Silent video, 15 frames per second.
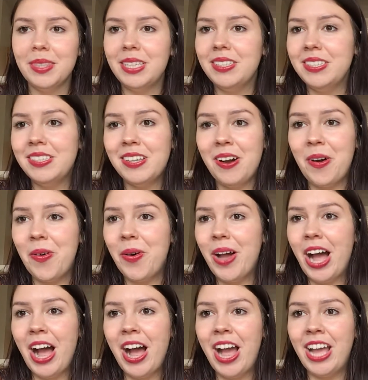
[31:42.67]
So
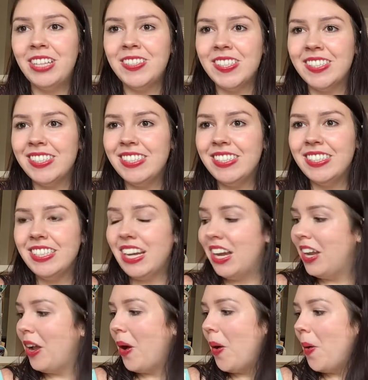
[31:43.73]
I
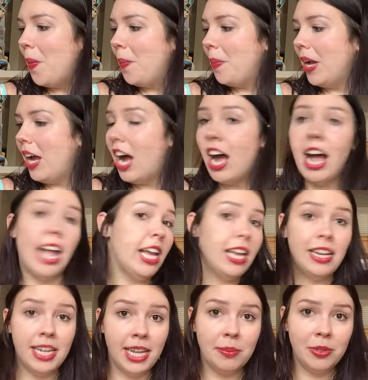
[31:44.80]
hope I
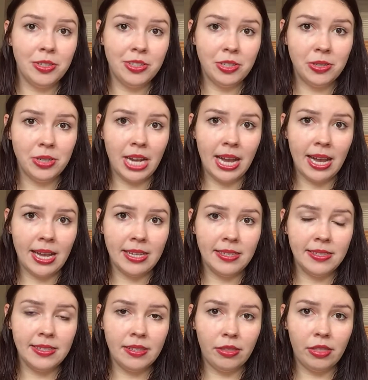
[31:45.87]
enabled you
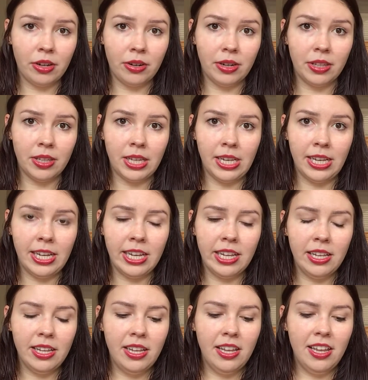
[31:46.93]
guys thoroughly,
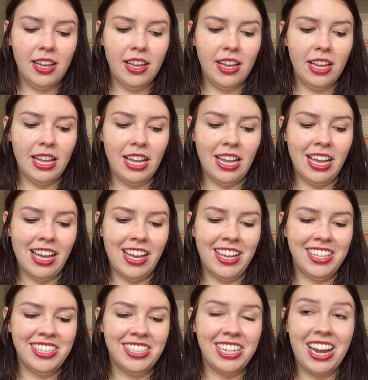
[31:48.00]

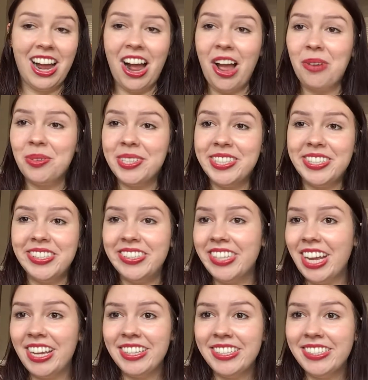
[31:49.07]
and I will see you
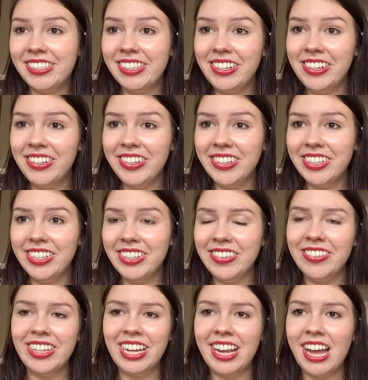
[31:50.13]
guys soon
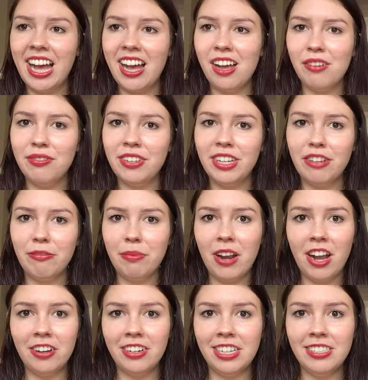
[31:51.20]
when I have enough
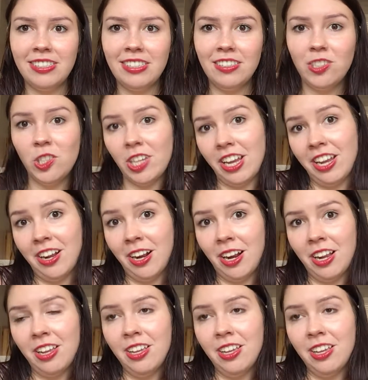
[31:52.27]
progress to share.